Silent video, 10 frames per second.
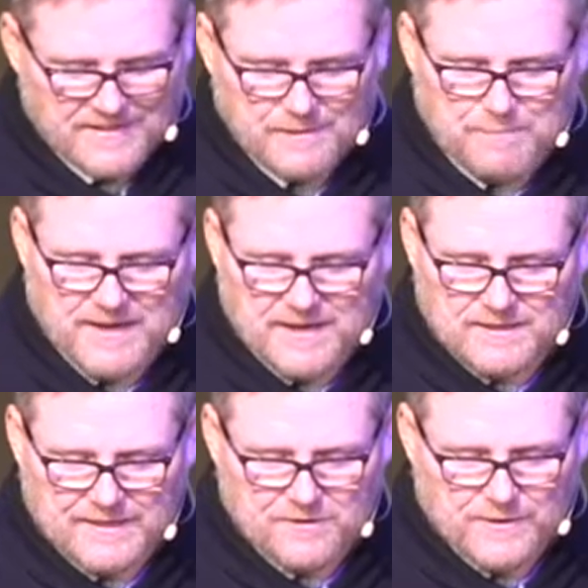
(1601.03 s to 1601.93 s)
the
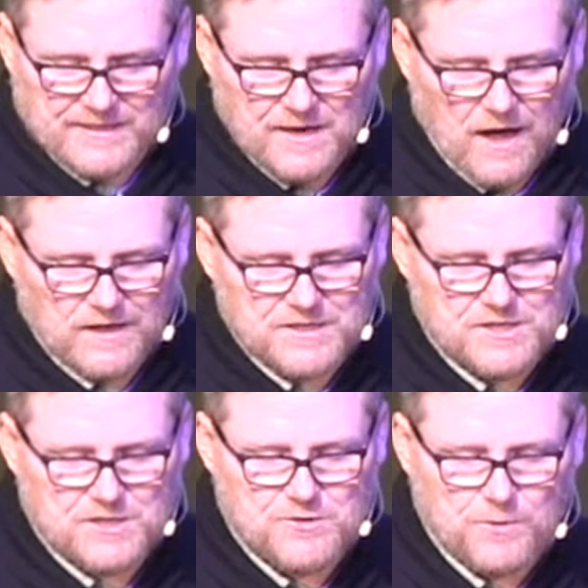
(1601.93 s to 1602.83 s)
pagan leader
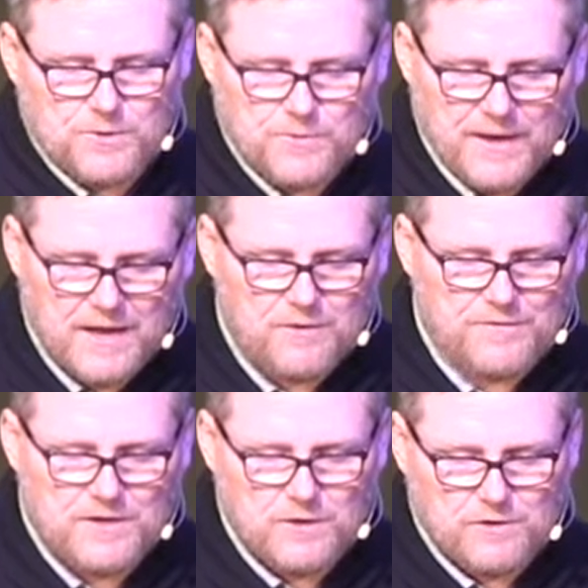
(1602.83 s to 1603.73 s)
acknowledged the true creator
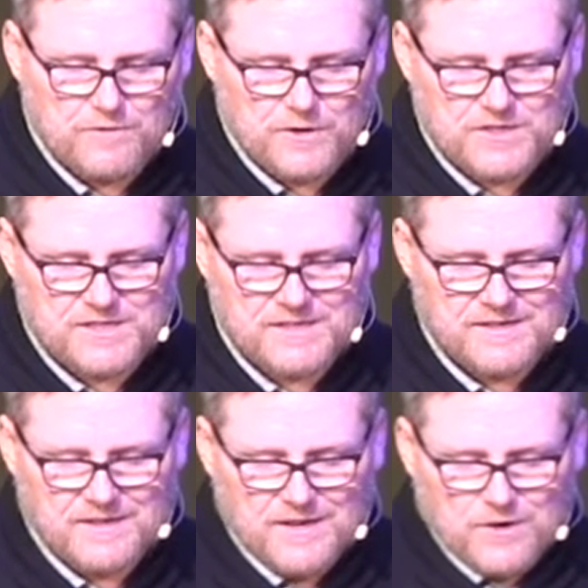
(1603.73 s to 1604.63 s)
of the universe.
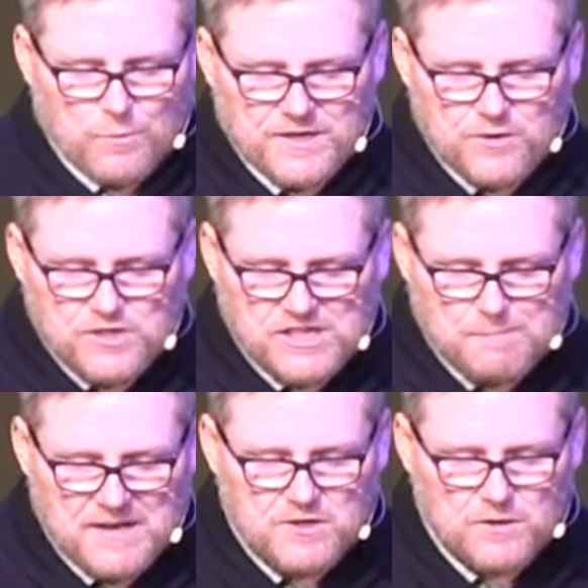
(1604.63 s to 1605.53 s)
When you
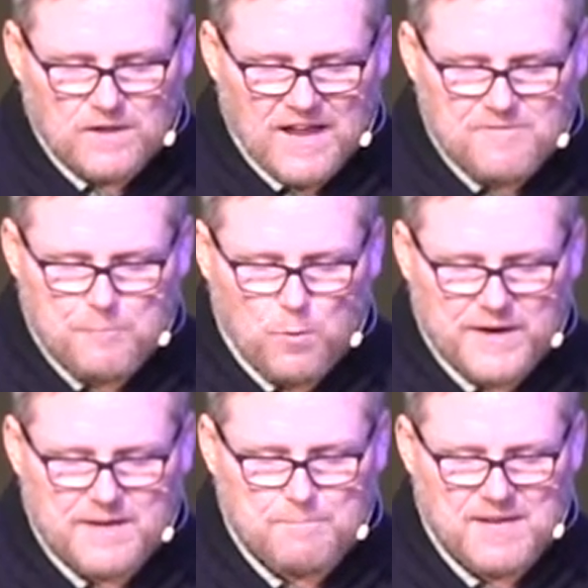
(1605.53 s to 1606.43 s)
spend your life
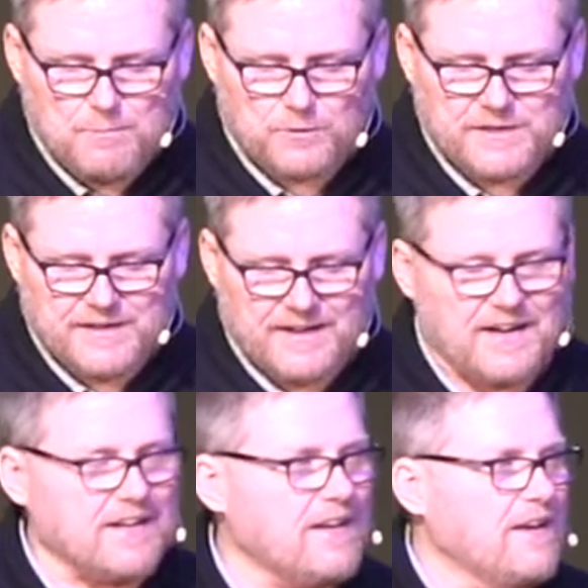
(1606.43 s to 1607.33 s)
pointing people to
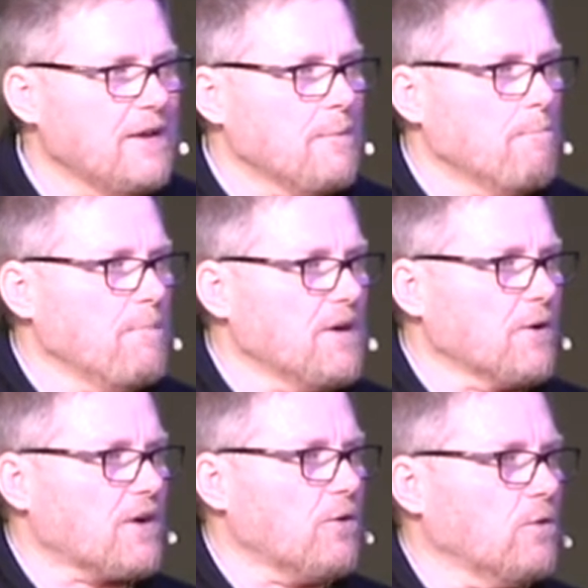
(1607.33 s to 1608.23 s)
God,
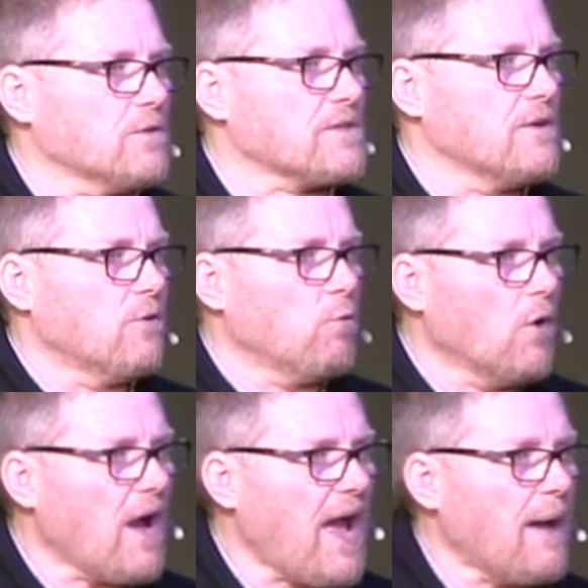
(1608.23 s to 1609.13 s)
miracles
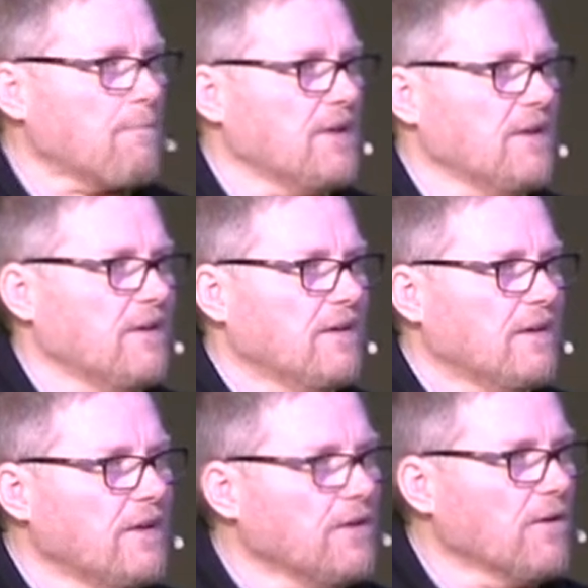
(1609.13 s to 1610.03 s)
will happen
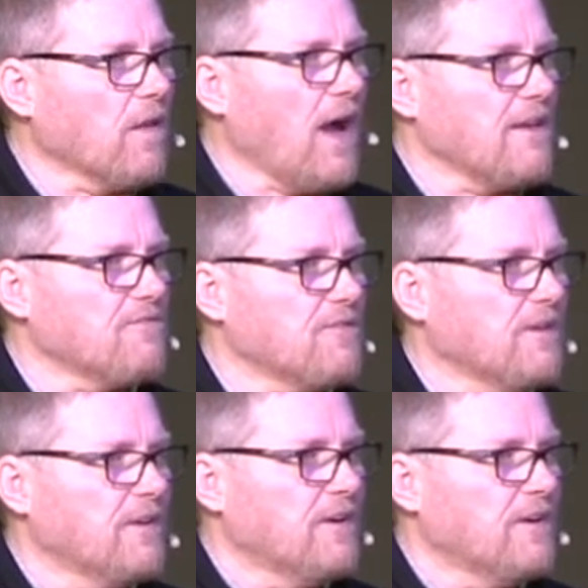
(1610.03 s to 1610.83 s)
in your life.